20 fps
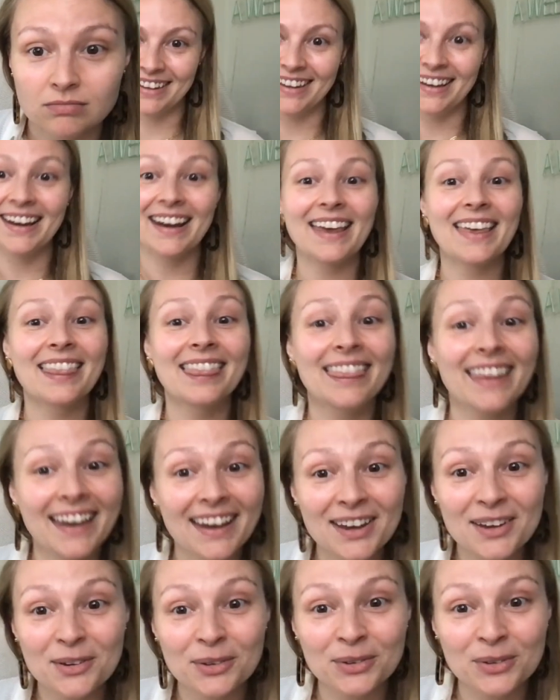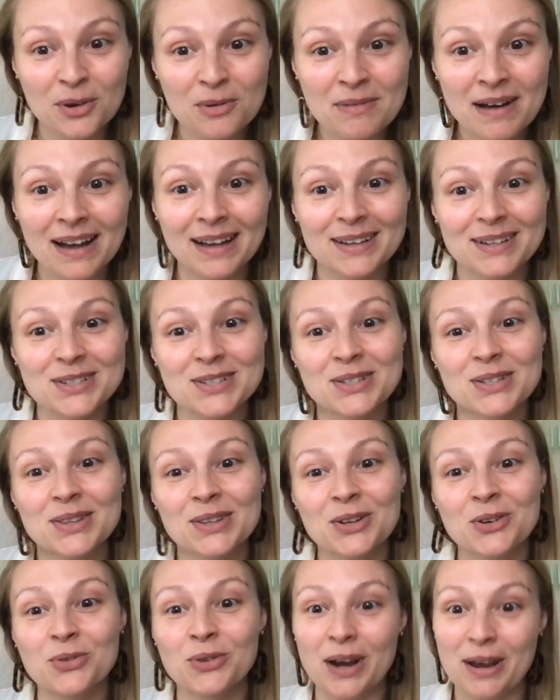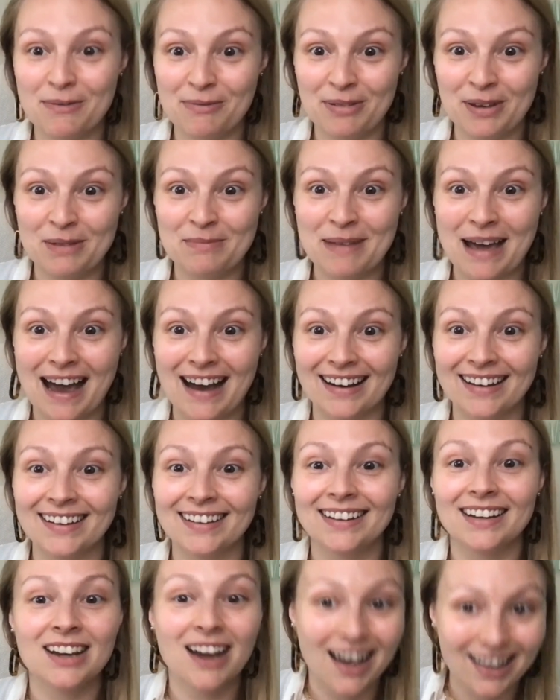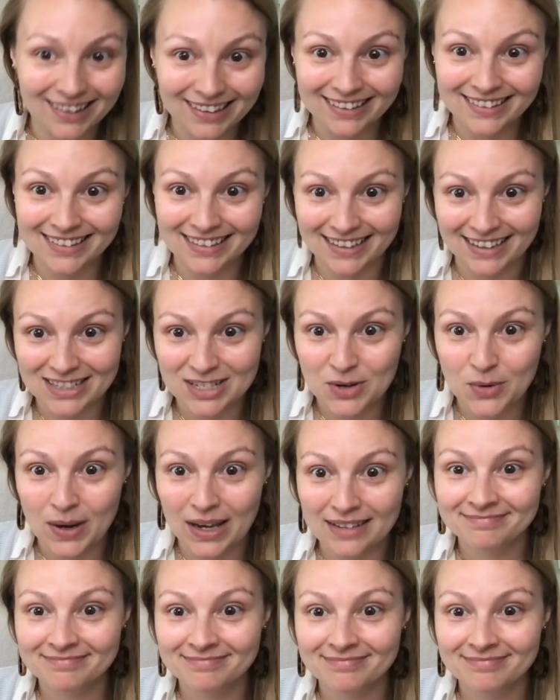Like, thank you so much. Great feedback, not listening to it.